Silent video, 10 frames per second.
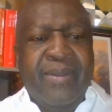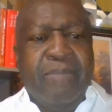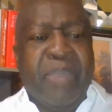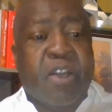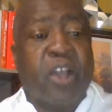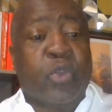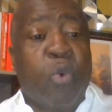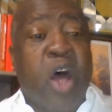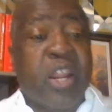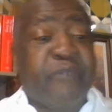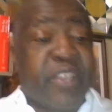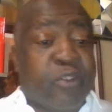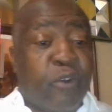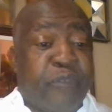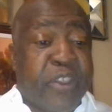because one of its
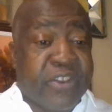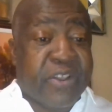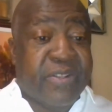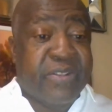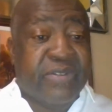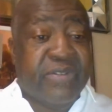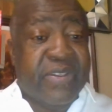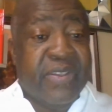officials